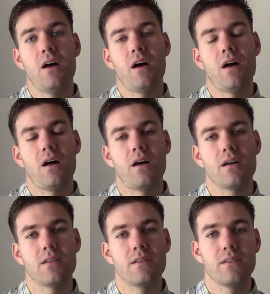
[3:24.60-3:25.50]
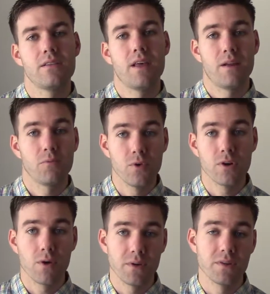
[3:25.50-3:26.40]
that we'll
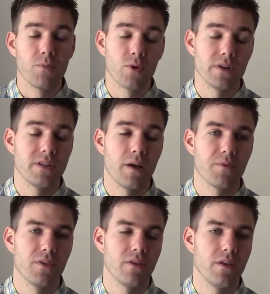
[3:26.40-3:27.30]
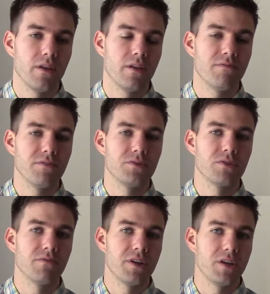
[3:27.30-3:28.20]
go into more in depth in
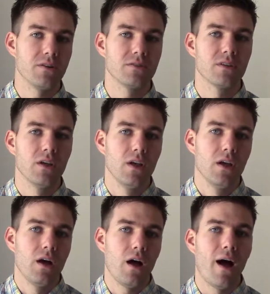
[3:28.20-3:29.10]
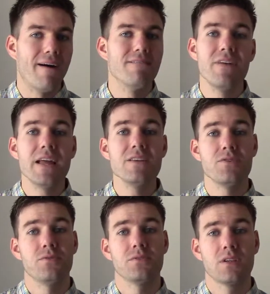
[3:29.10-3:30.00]
future videos.
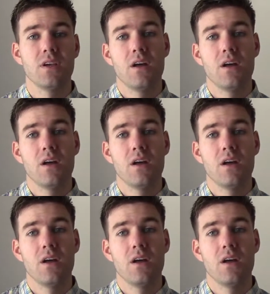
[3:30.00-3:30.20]
Venues.